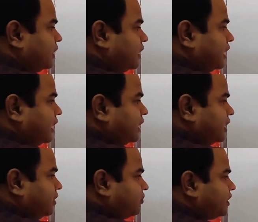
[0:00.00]
And
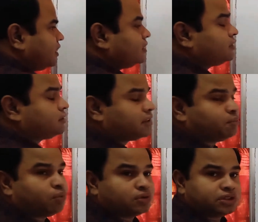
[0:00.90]
if it is a
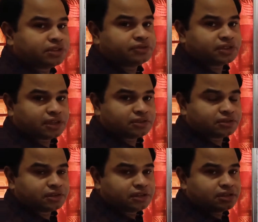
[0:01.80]
positive charge,
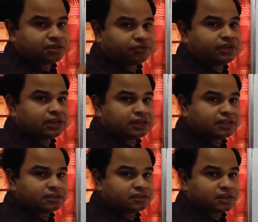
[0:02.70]
the field
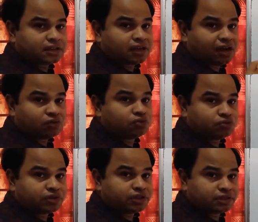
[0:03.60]
lines are
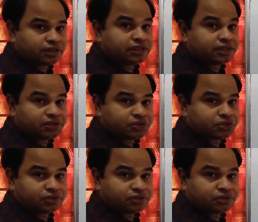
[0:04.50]
outward in nature.